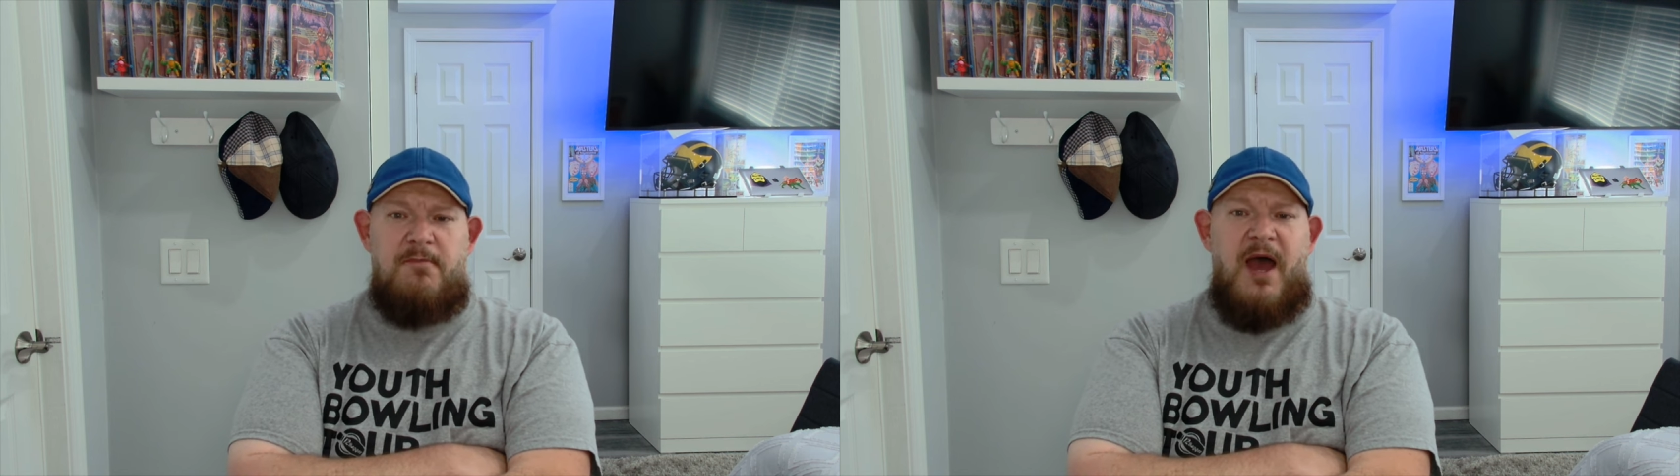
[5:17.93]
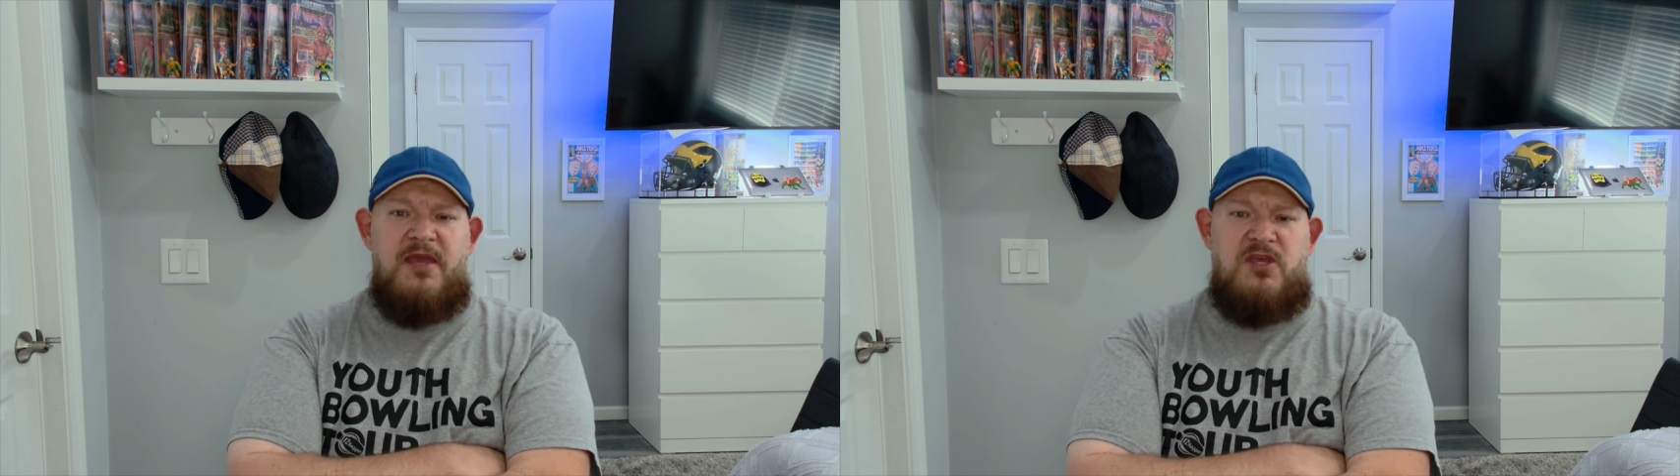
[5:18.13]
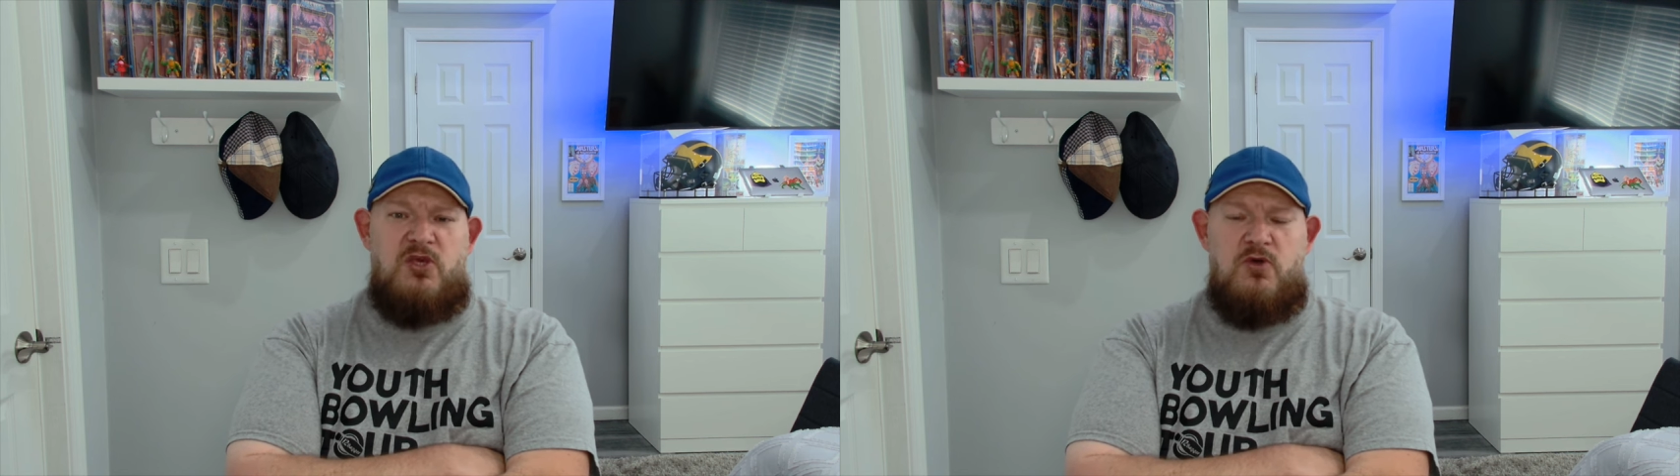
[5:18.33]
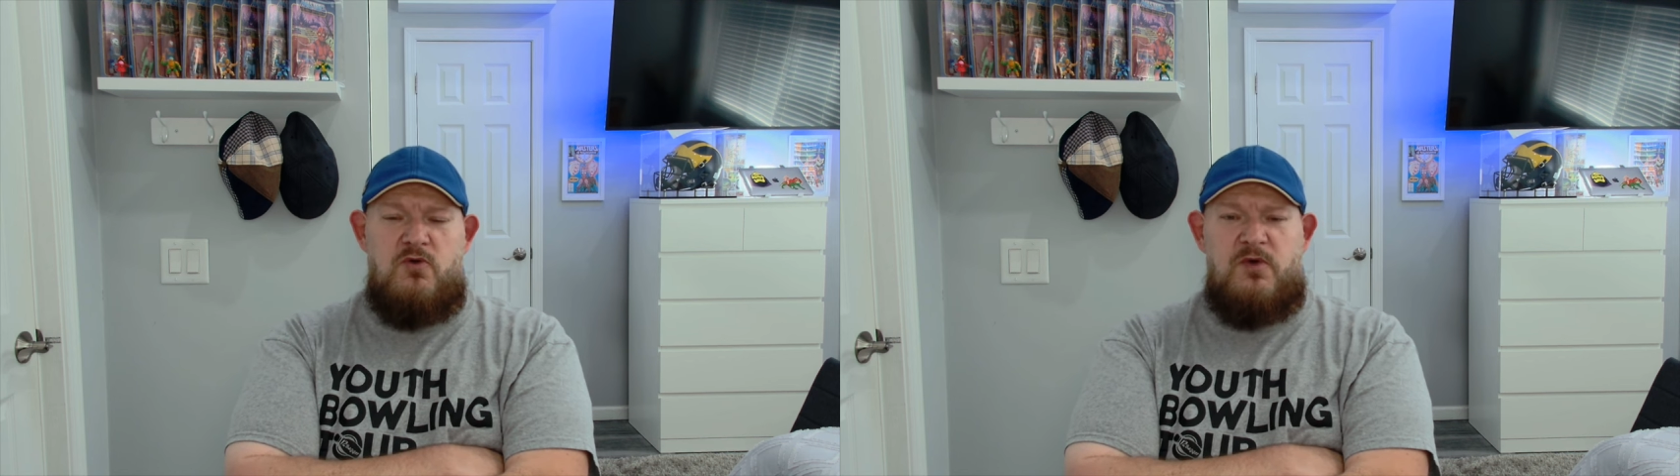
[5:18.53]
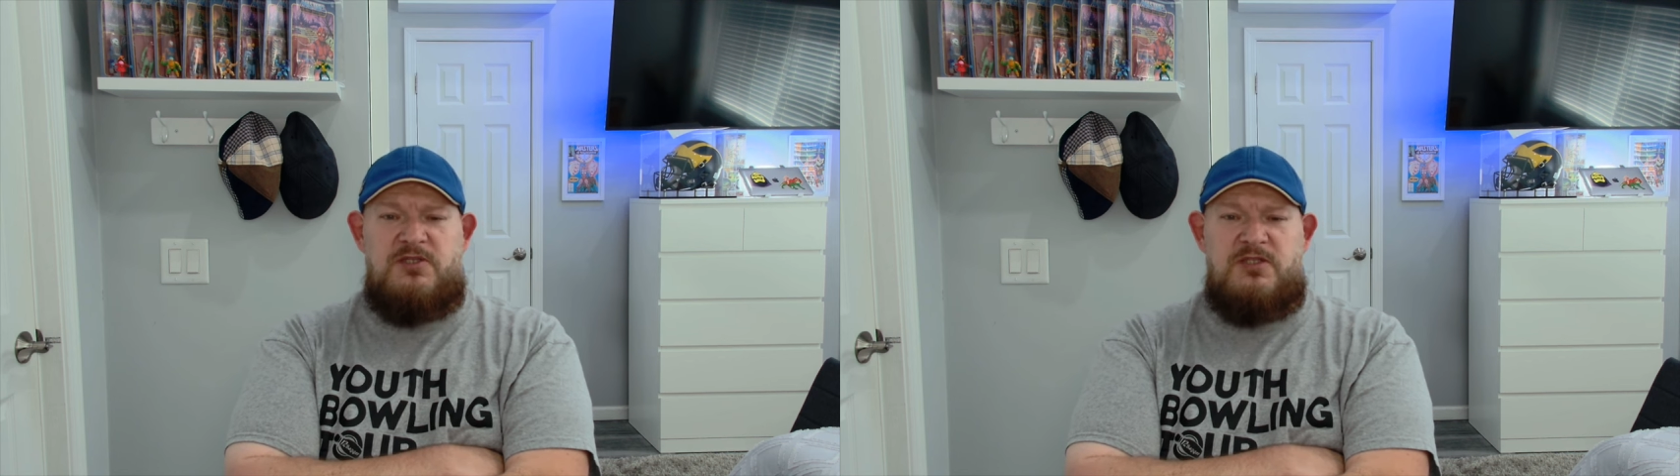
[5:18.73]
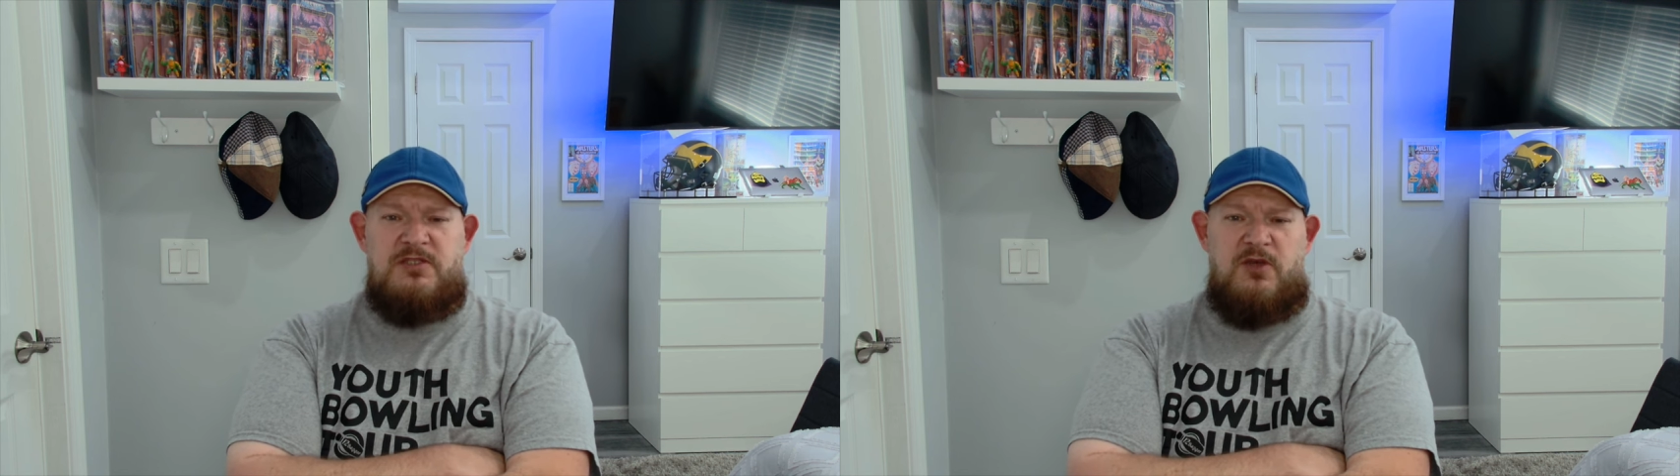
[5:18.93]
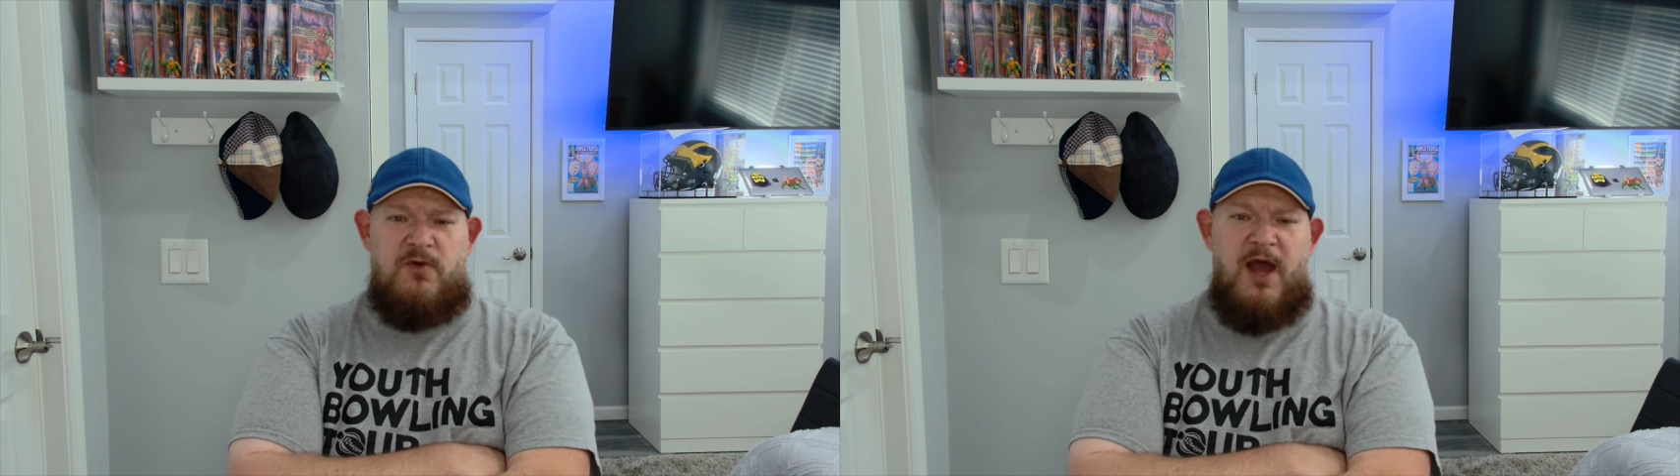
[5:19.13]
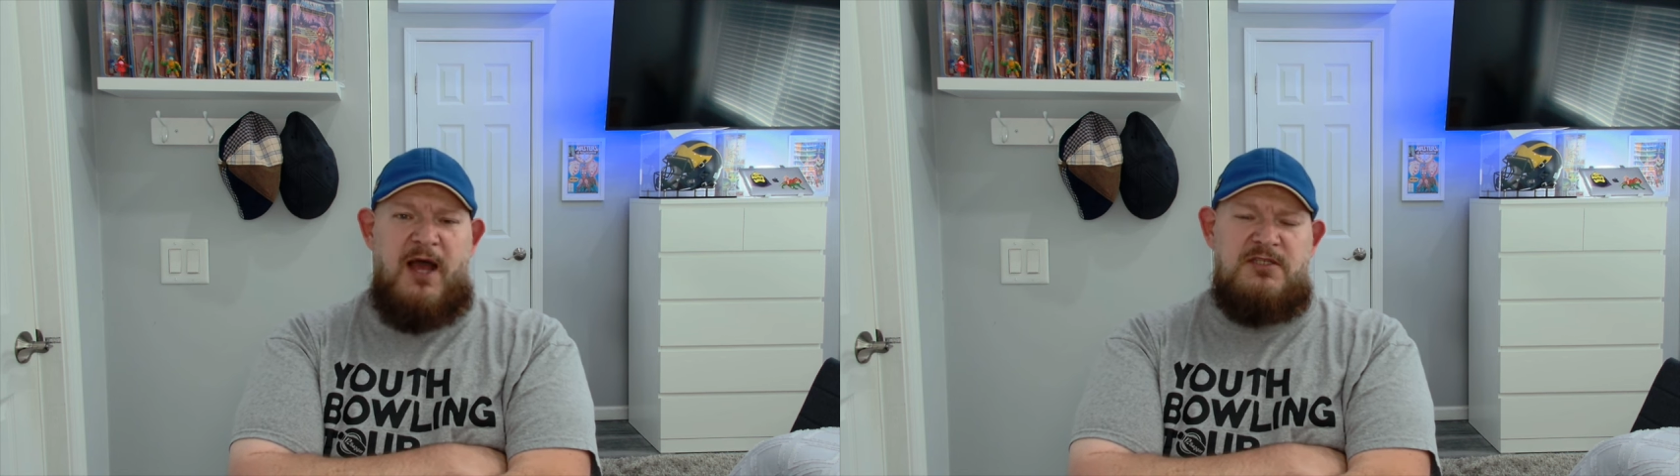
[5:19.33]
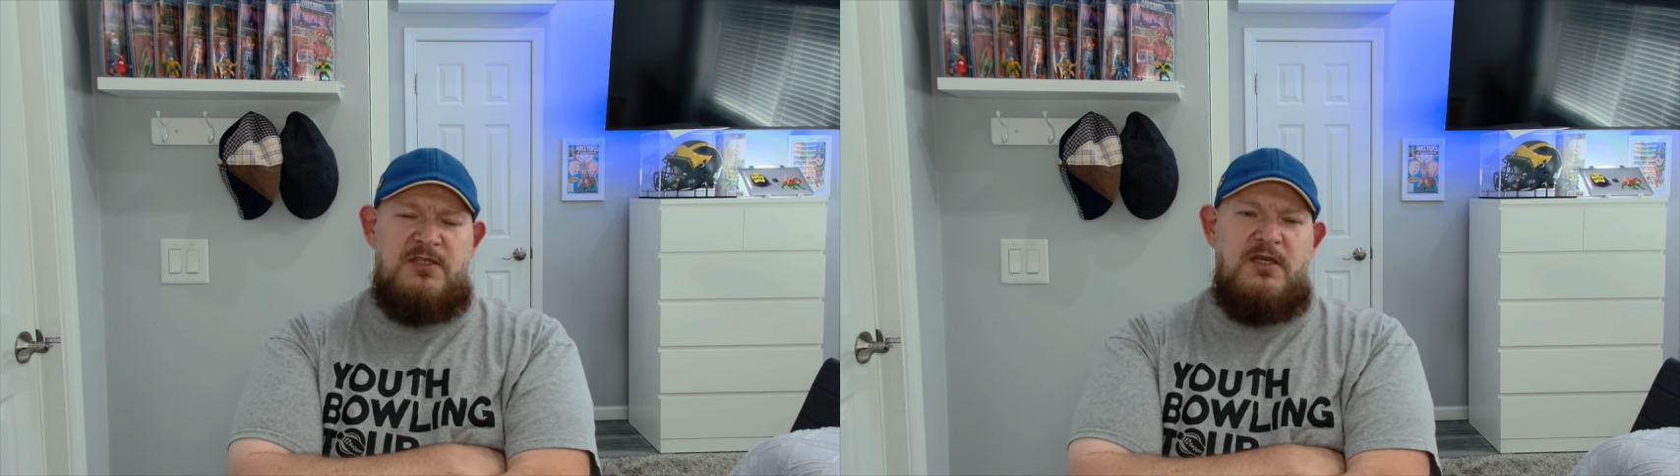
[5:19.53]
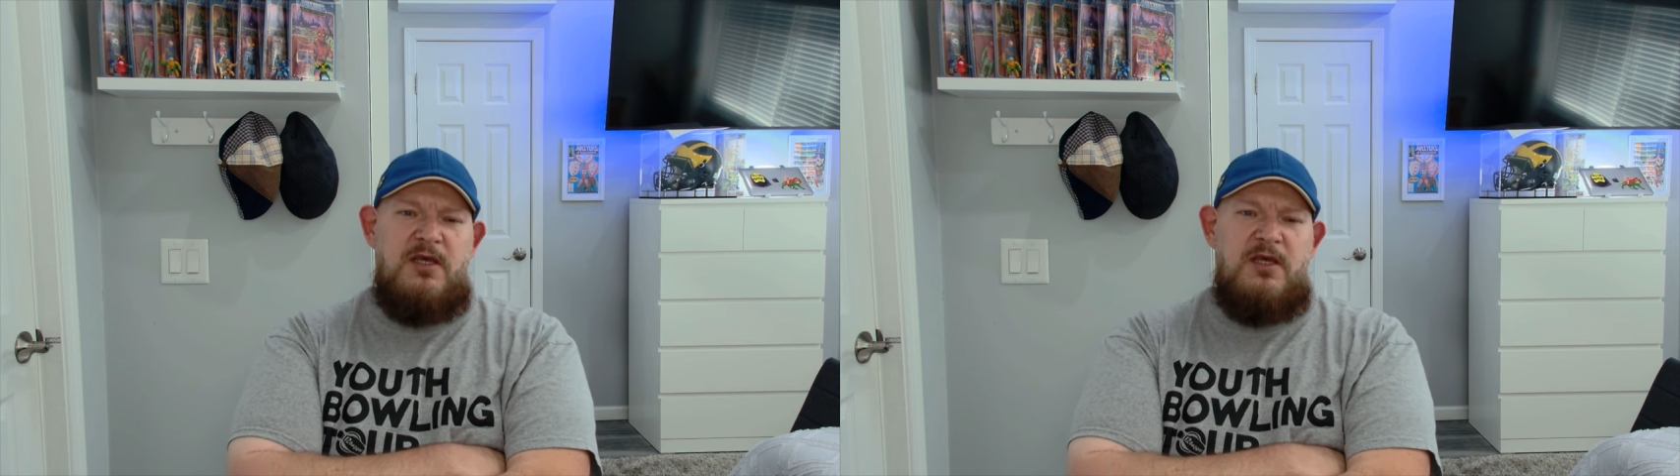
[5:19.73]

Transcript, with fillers: MyQ, which is the garage.